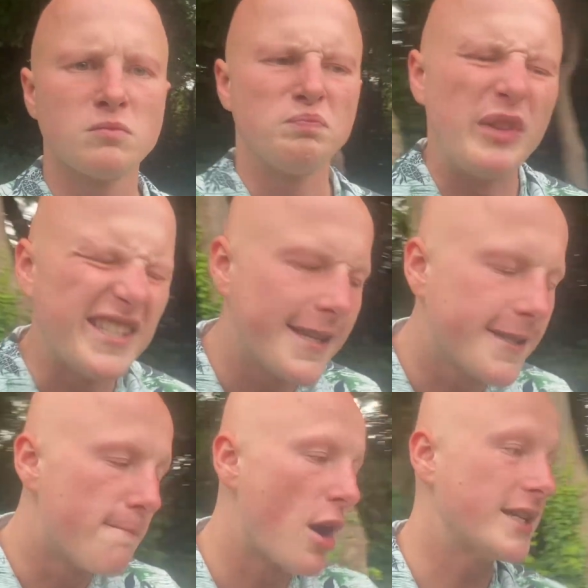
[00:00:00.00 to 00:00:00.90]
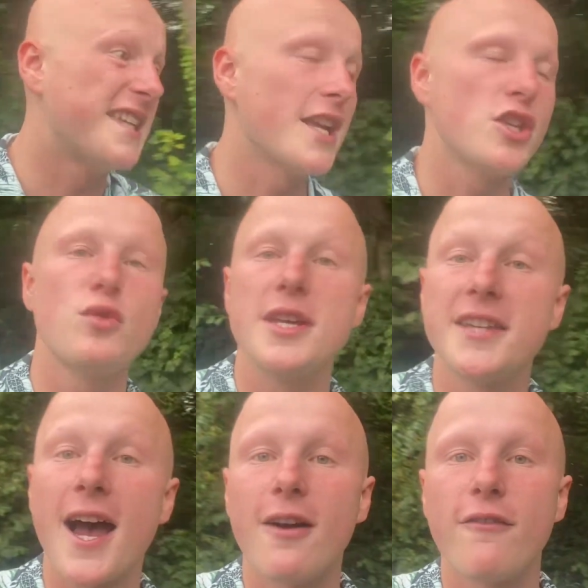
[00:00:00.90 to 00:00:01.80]
This is the mindset you need
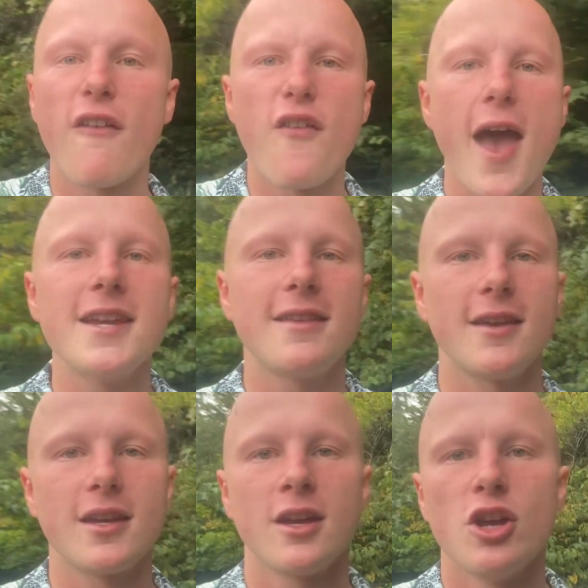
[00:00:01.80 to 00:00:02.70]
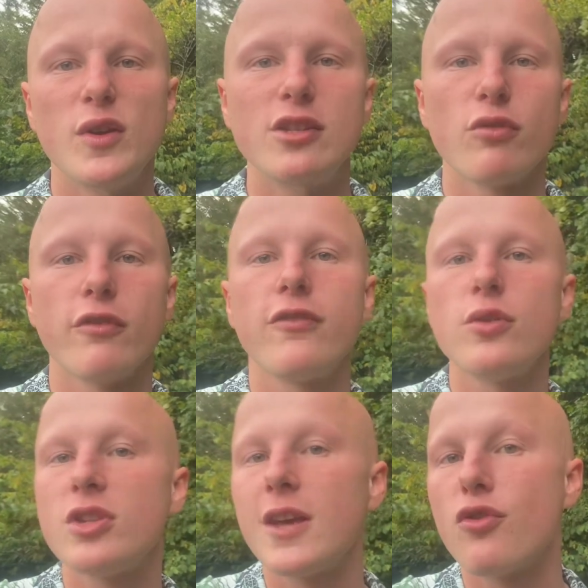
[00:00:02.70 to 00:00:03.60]
to have for anything. You need to
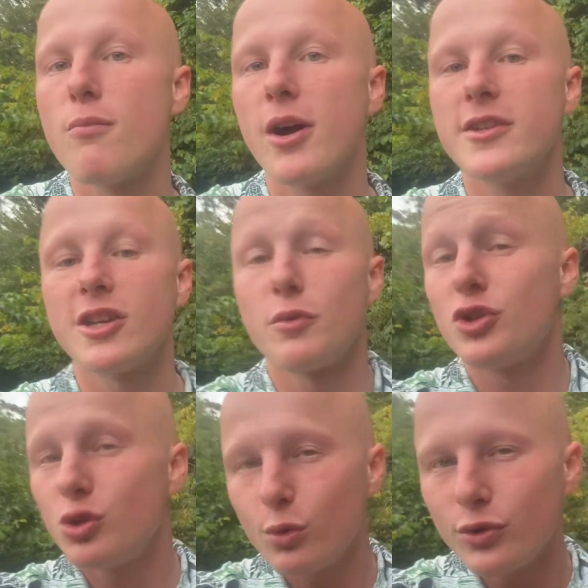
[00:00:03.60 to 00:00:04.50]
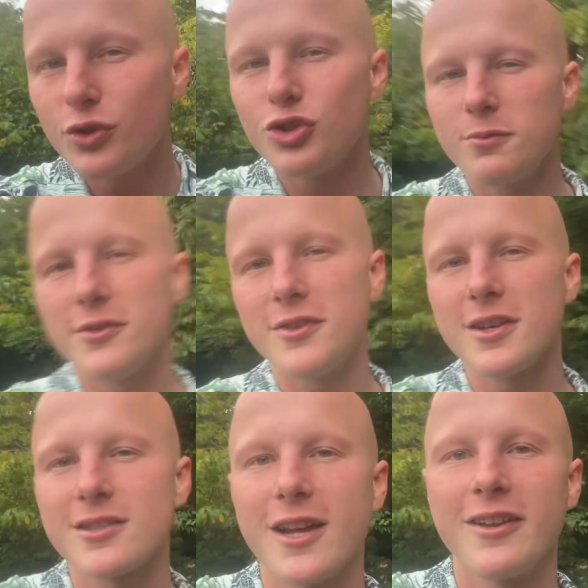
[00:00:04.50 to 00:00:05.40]
refuse to give your mindset up, because you will do stupid
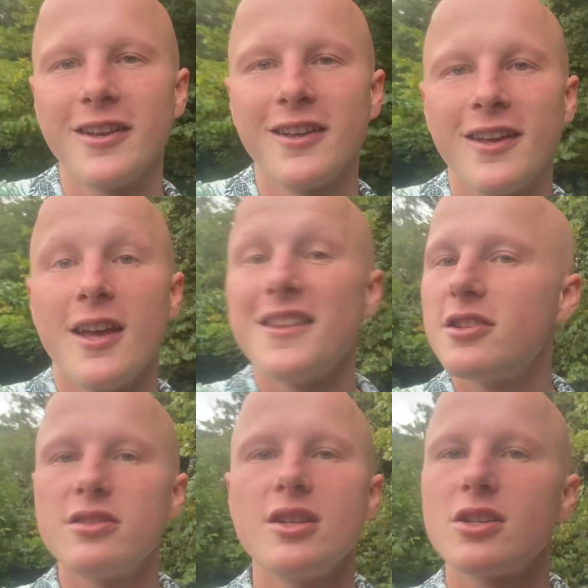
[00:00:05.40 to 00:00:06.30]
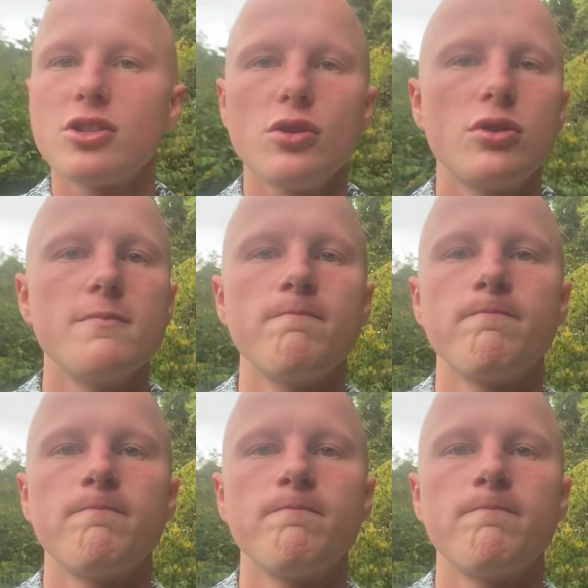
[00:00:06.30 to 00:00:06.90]
things, lad. This doesn't excuse them.